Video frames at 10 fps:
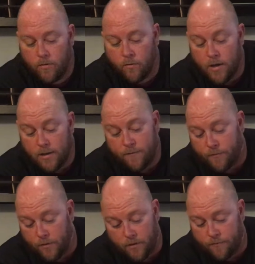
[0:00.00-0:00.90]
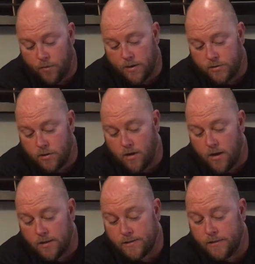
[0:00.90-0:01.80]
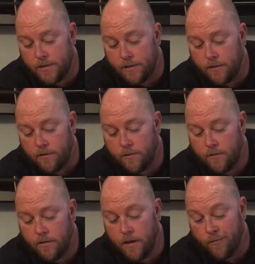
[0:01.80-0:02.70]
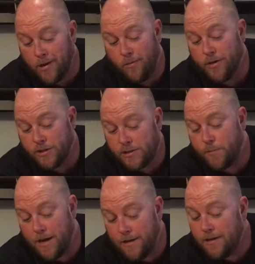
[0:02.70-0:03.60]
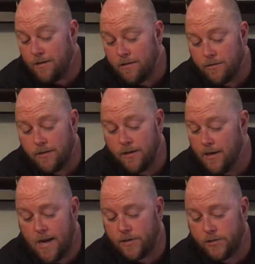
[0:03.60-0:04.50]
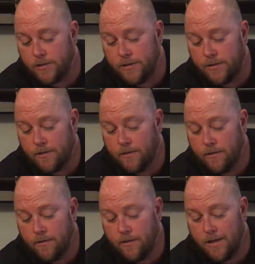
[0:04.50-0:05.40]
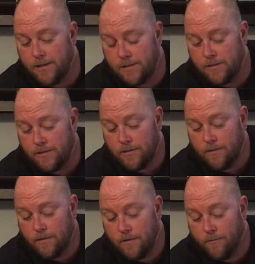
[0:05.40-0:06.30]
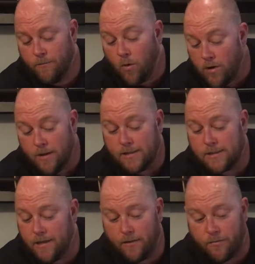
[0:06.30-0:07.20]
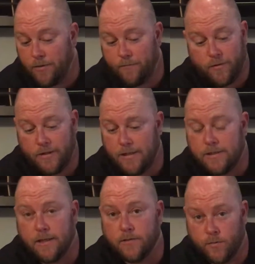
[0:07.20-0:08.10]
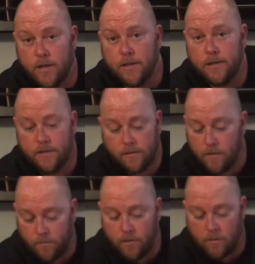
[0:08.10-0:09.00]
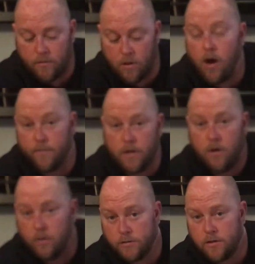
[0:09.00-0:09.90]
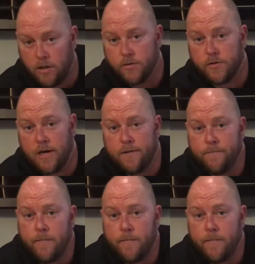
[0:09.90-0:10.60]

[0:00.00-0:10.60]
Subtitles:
really, for a few extra dollars here, and really what you're spending here, it actually is more or less getting 3 free details. Really, you're awful close, right?